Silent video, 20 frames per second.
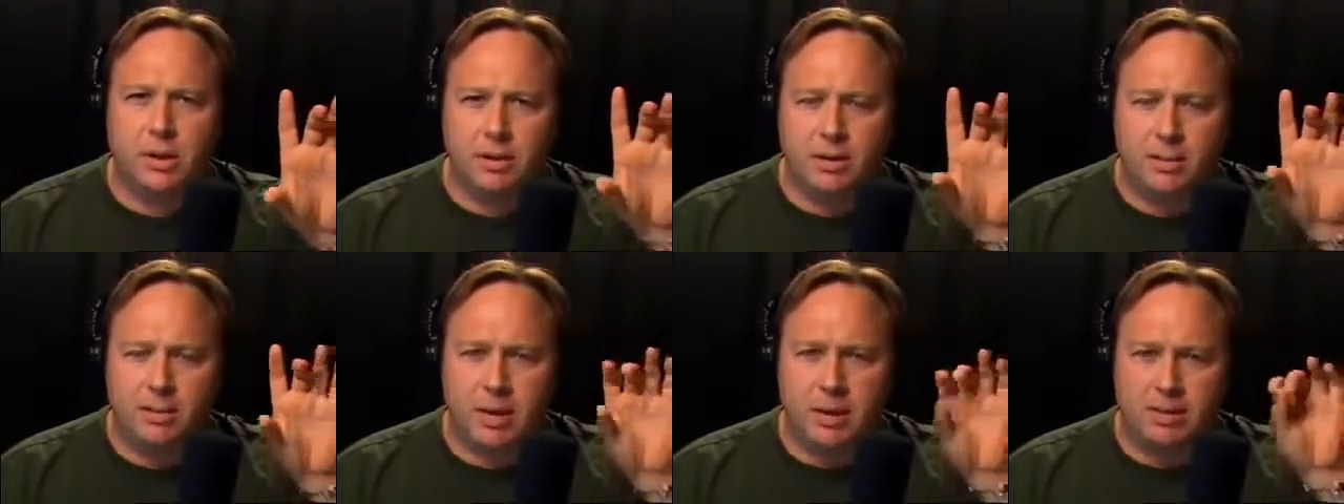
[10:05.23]

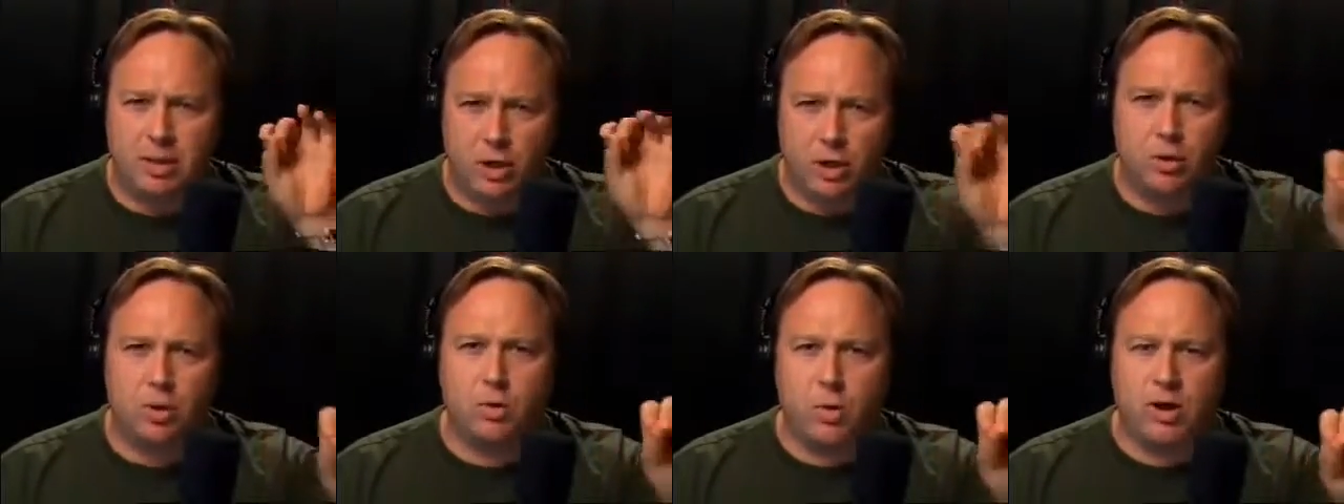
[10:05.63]
Uh, I
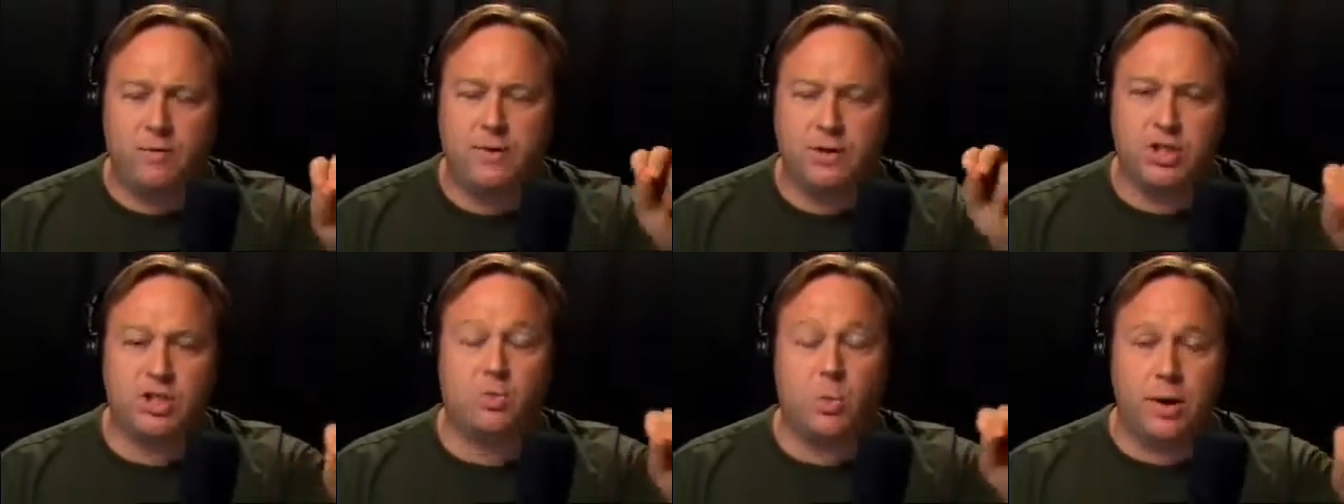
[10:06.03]
mean, do you agree?
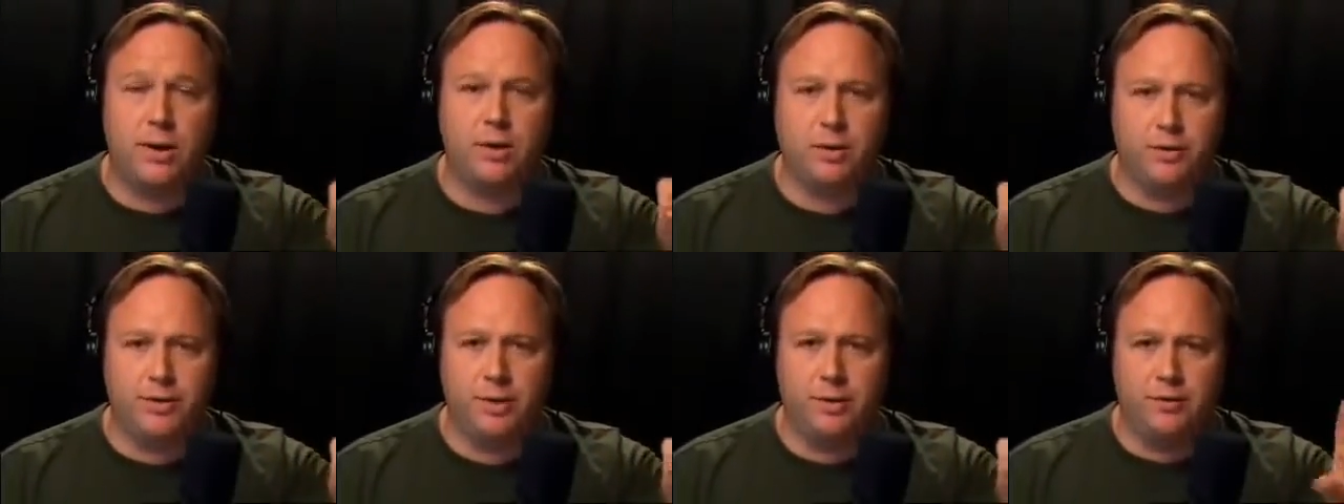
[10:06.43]
This is what
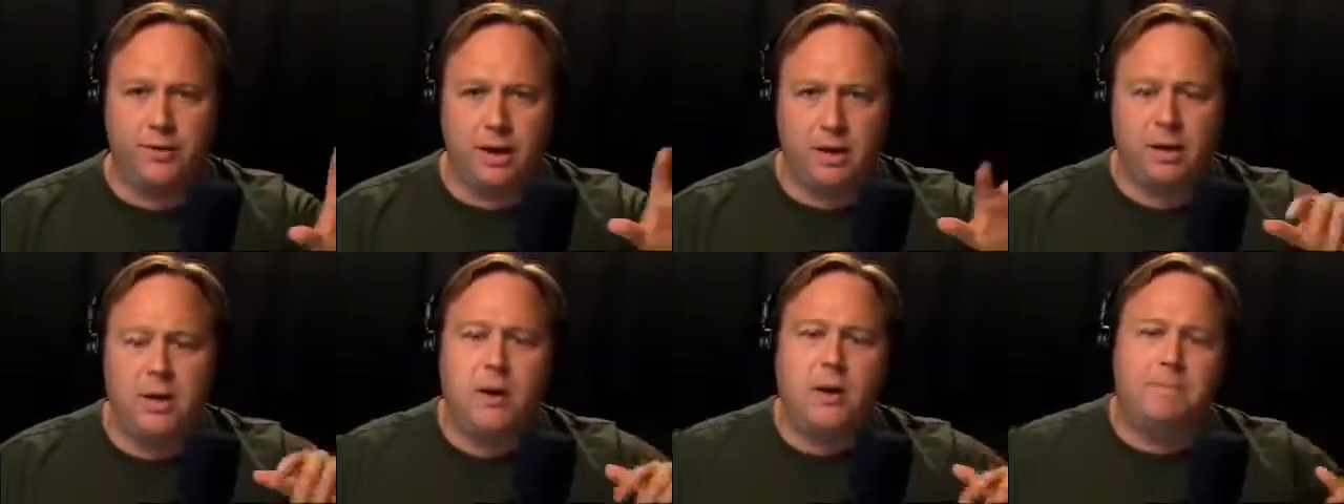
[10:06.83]
he'll do
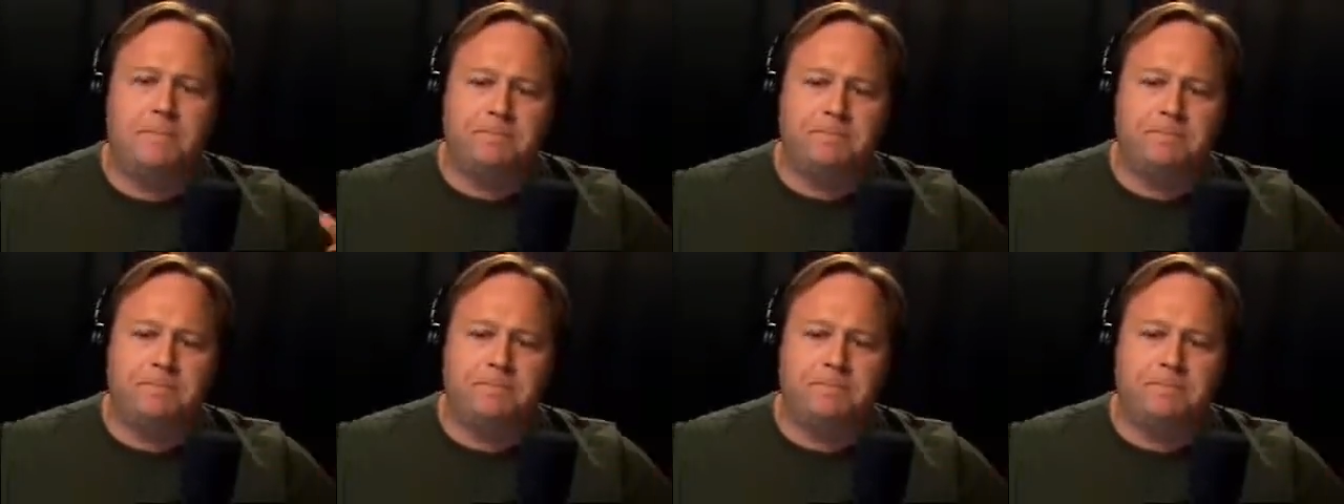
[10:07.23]
then.